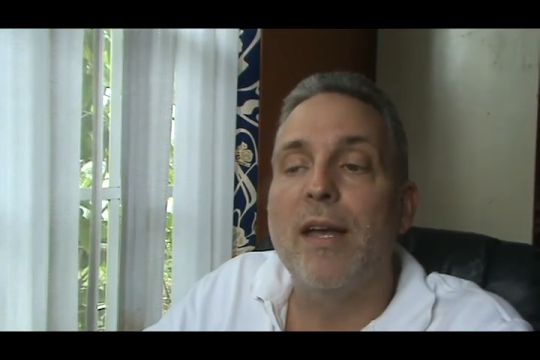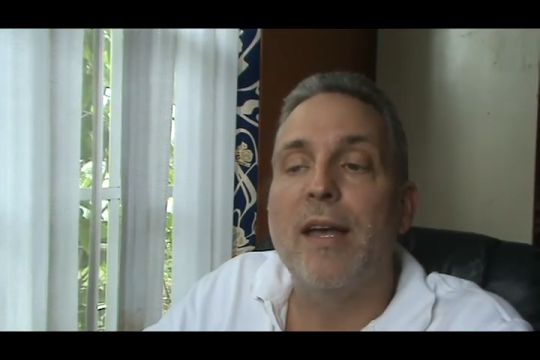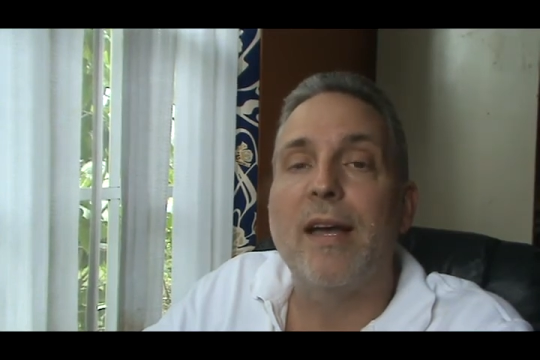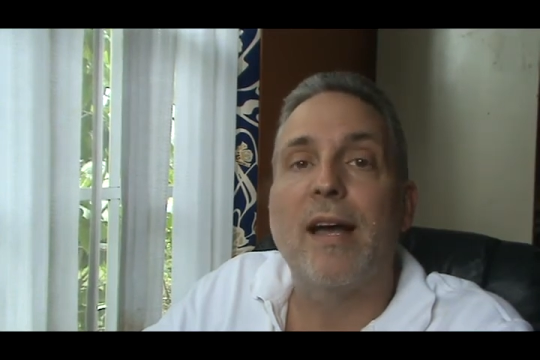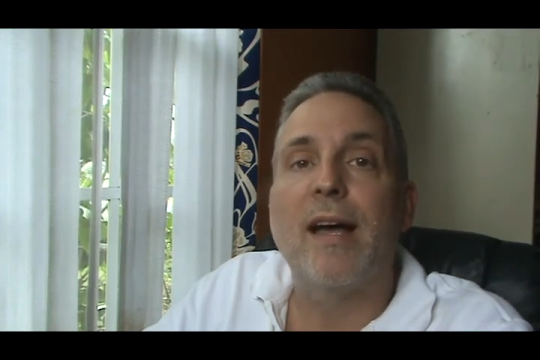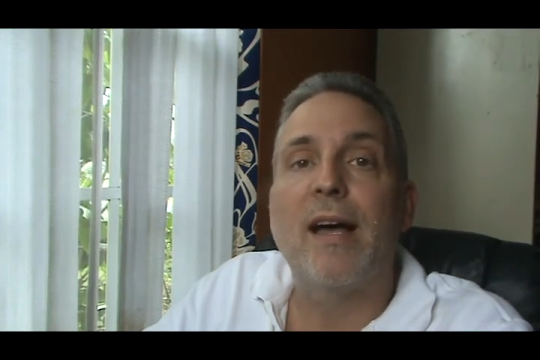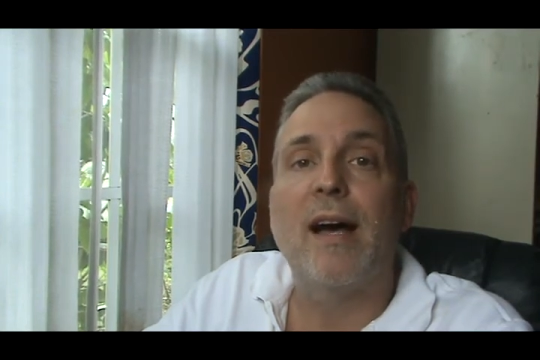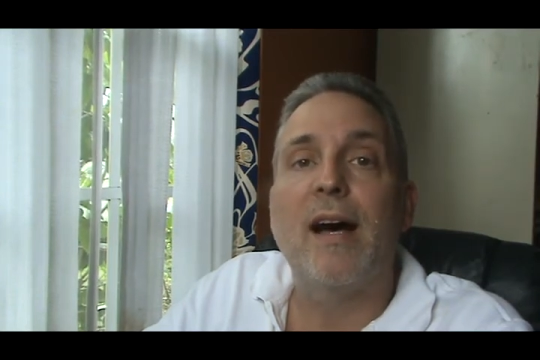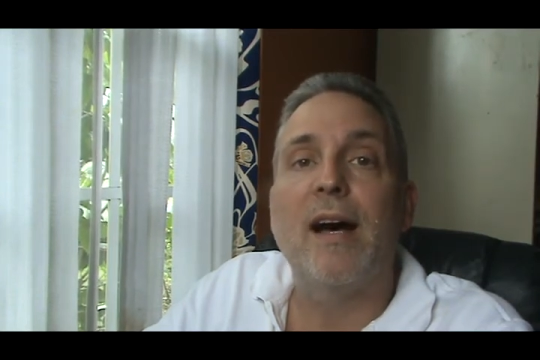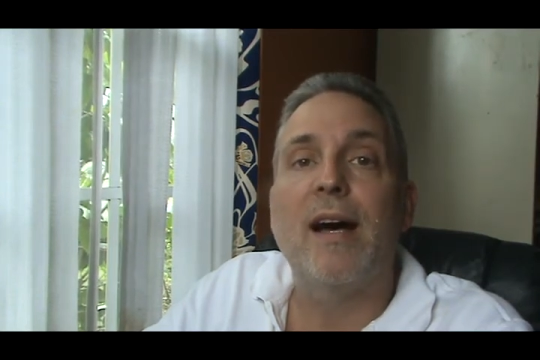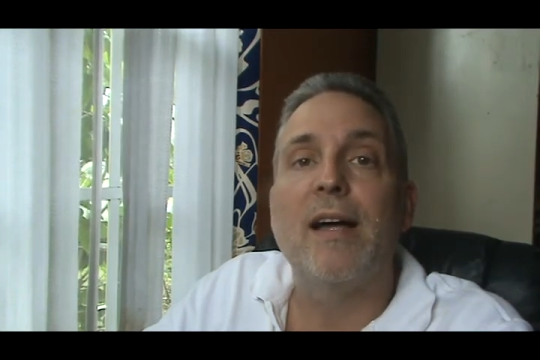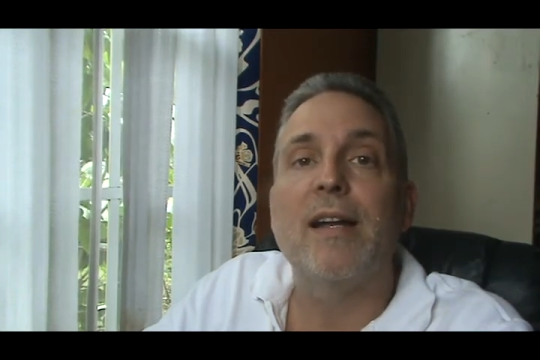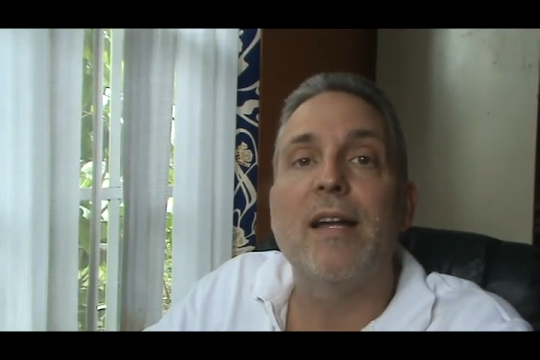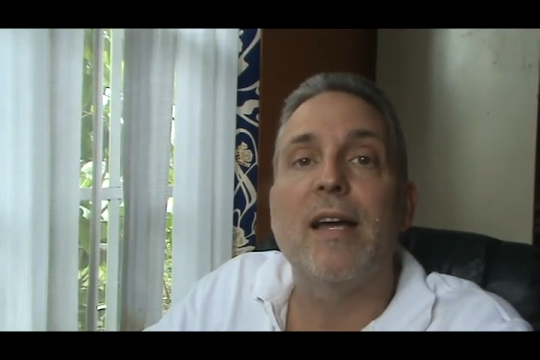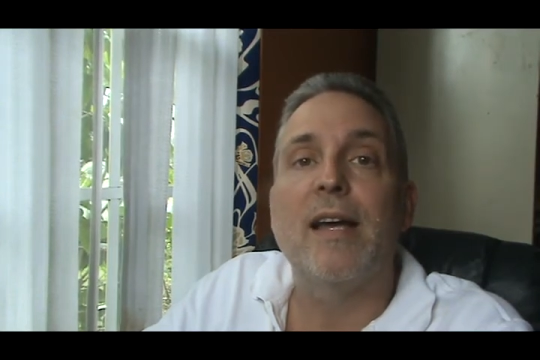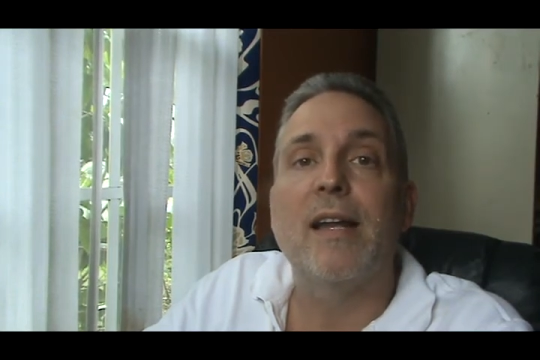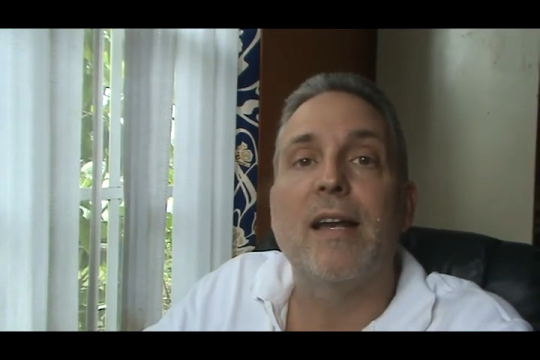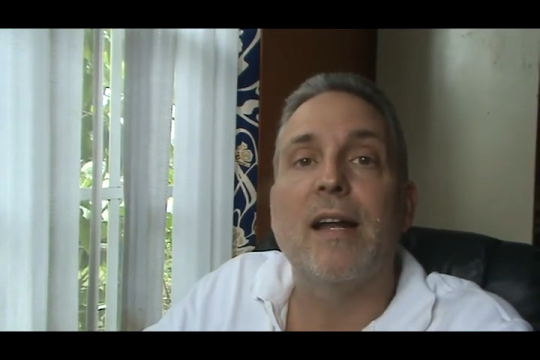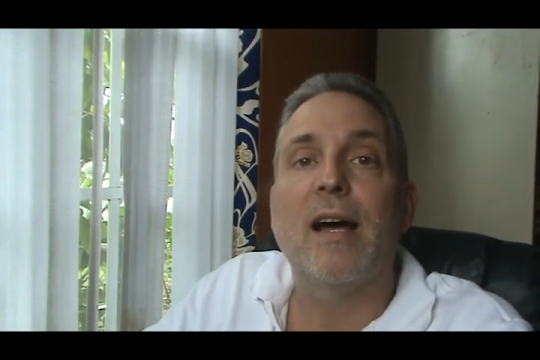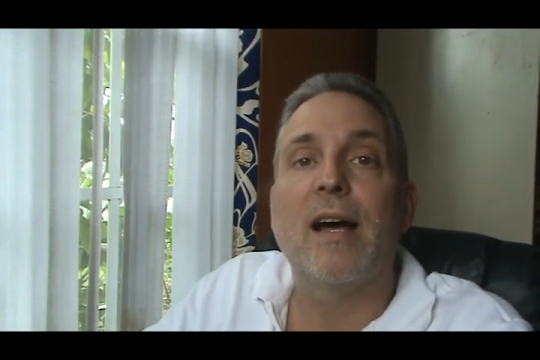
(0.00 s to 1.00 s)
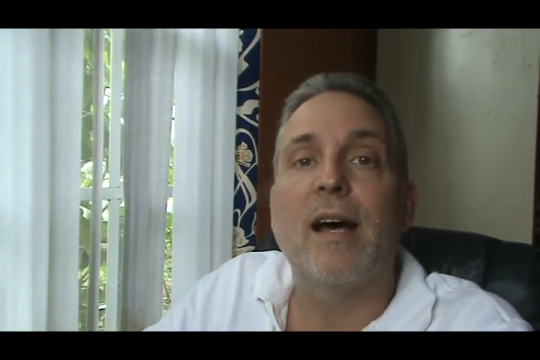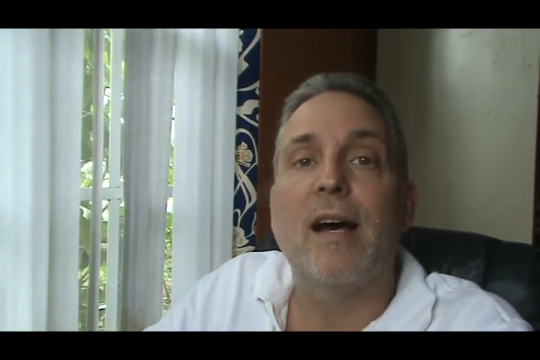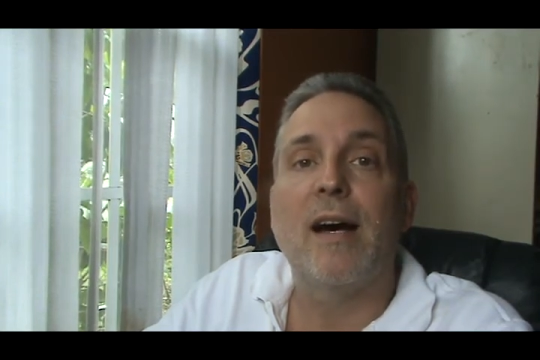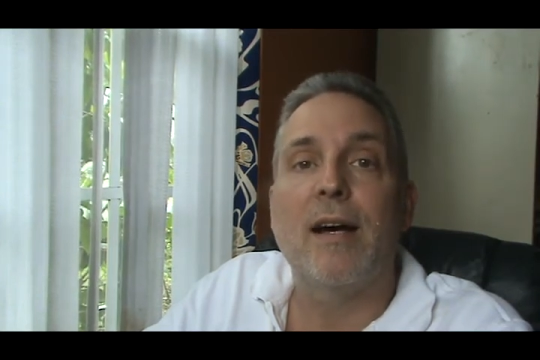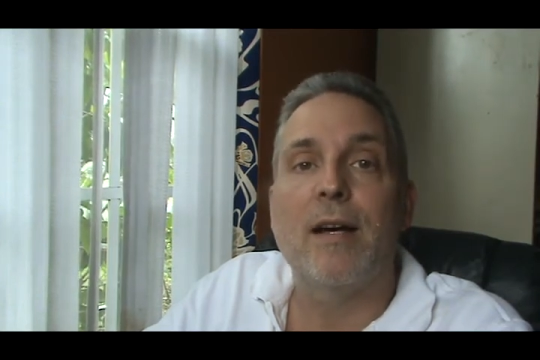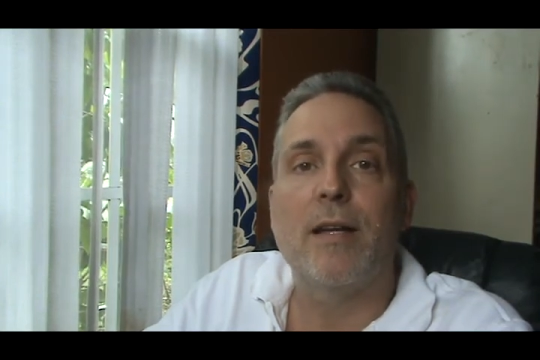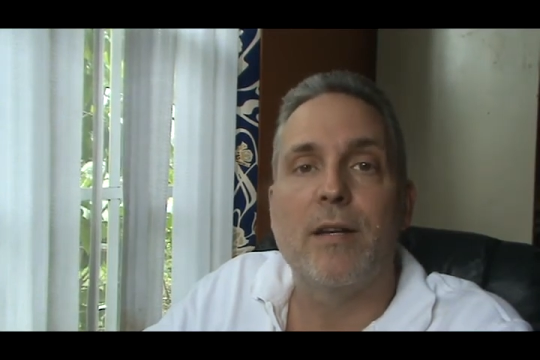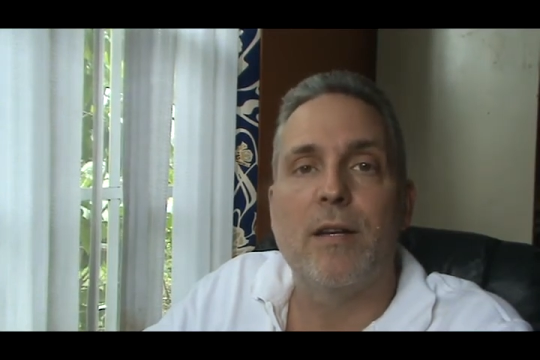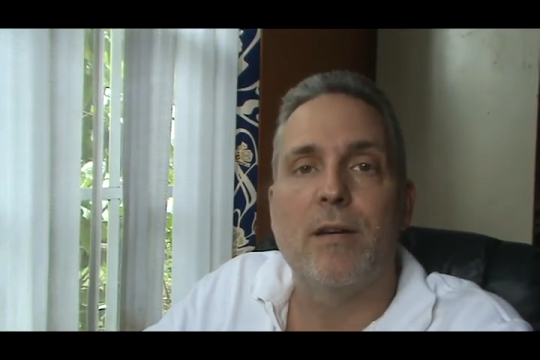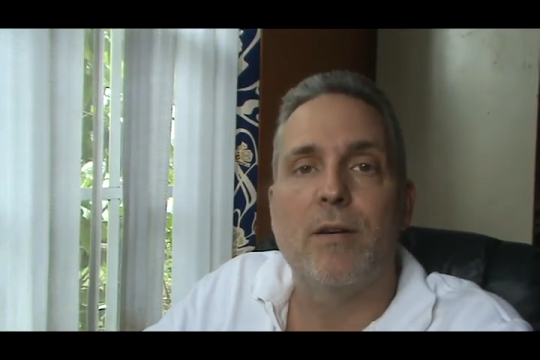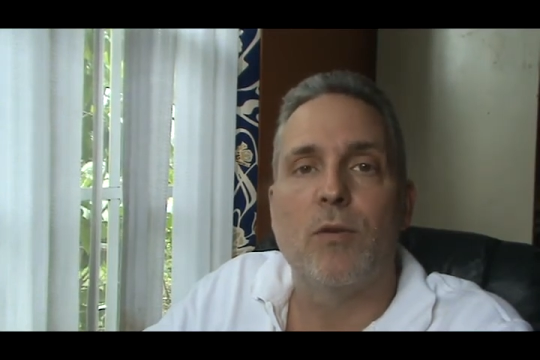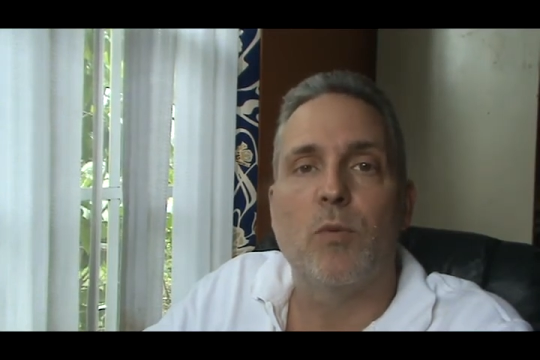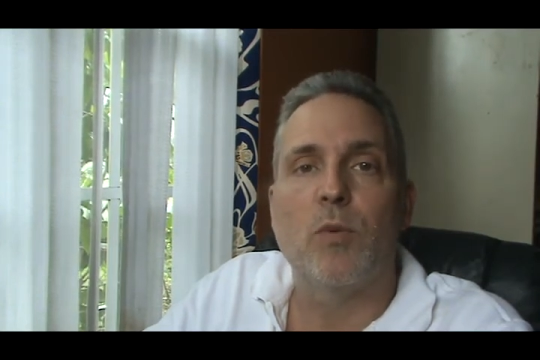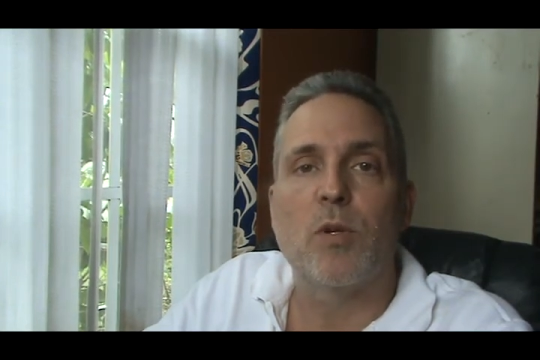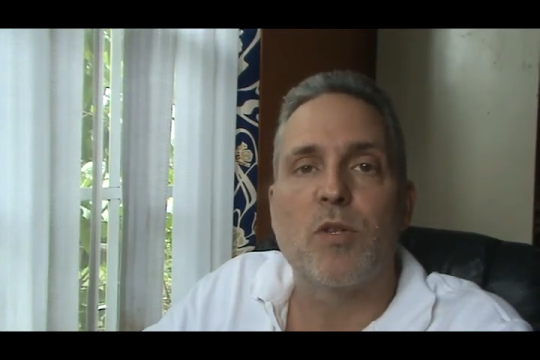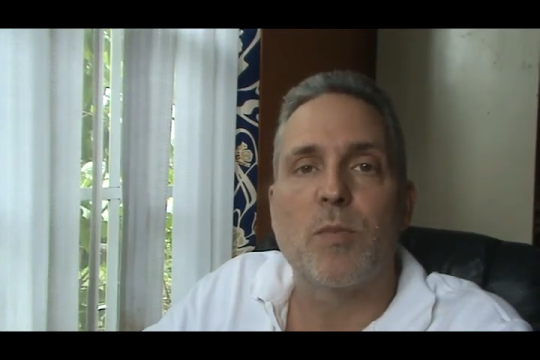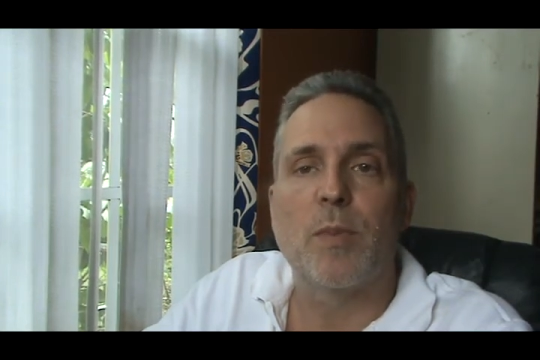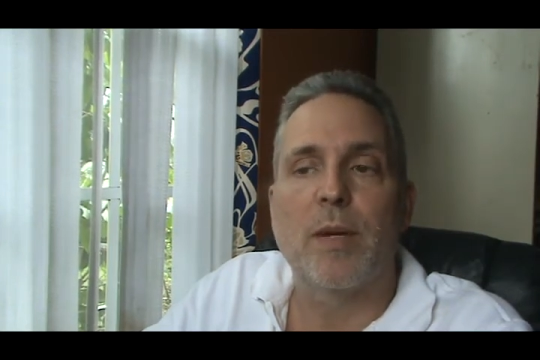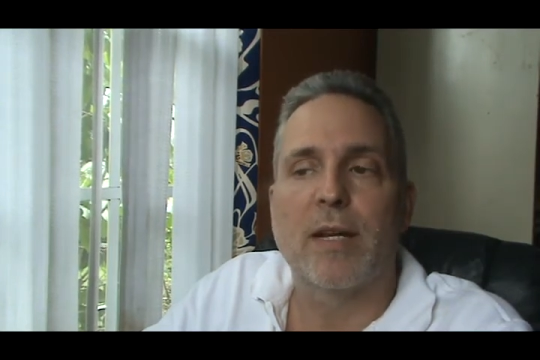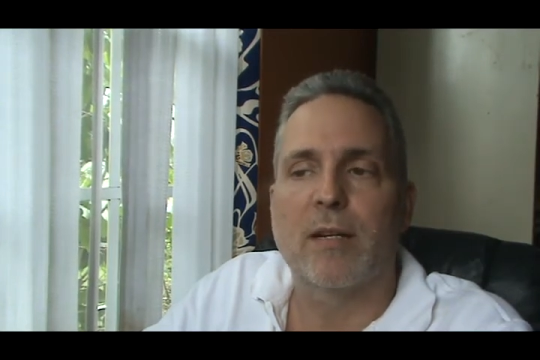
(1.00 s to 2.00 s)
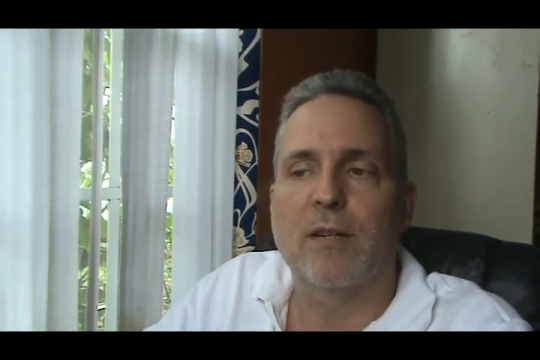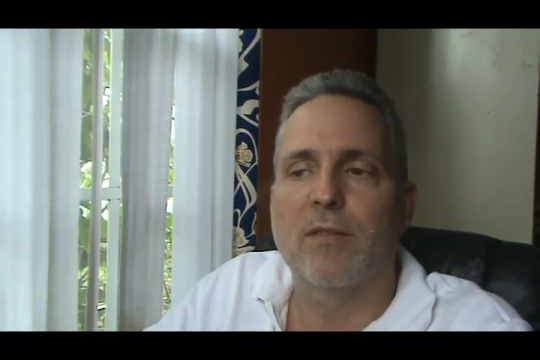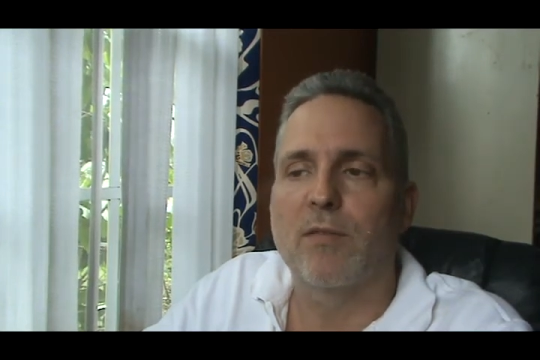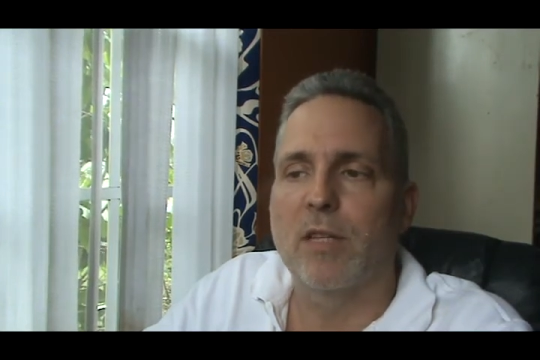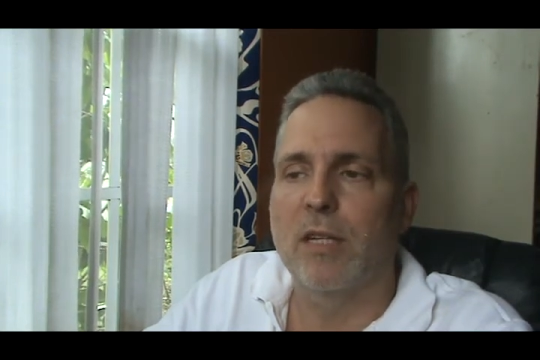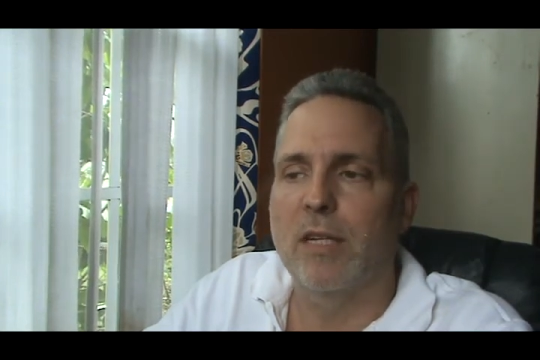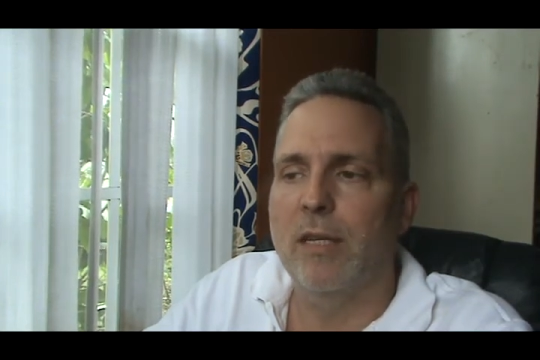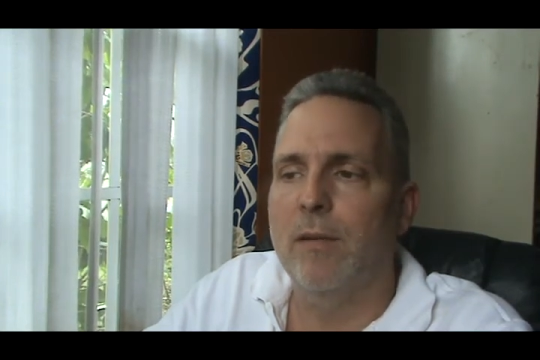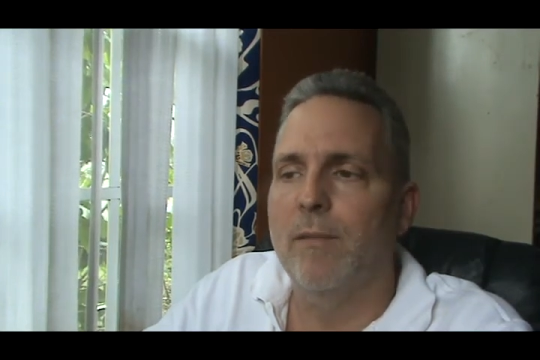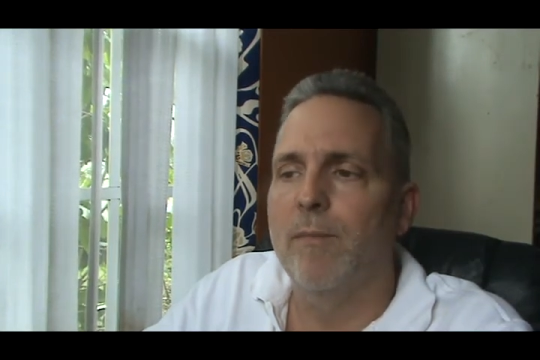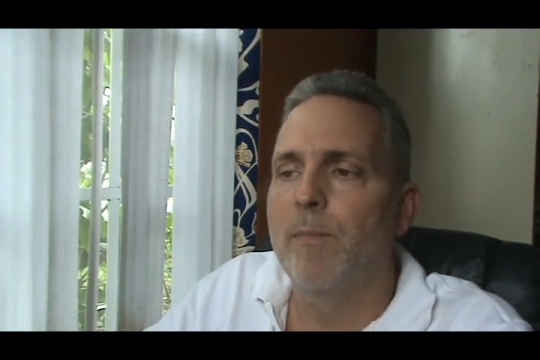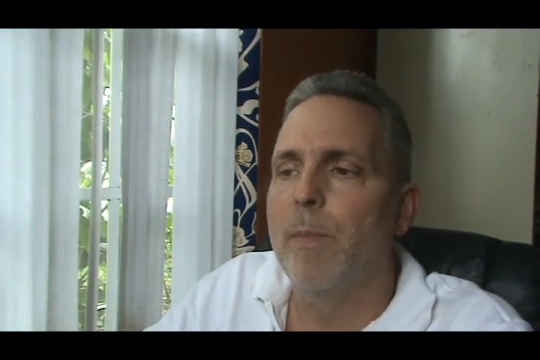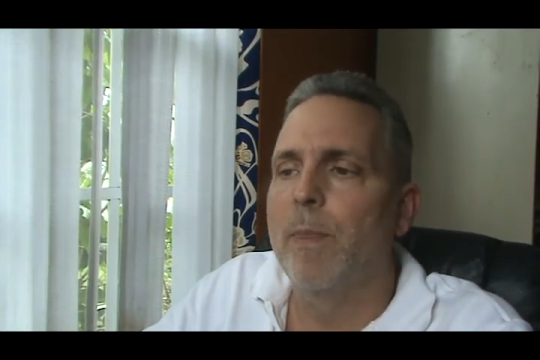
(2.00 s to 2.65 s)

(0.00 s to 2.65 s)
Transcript: echad and chad, respectively,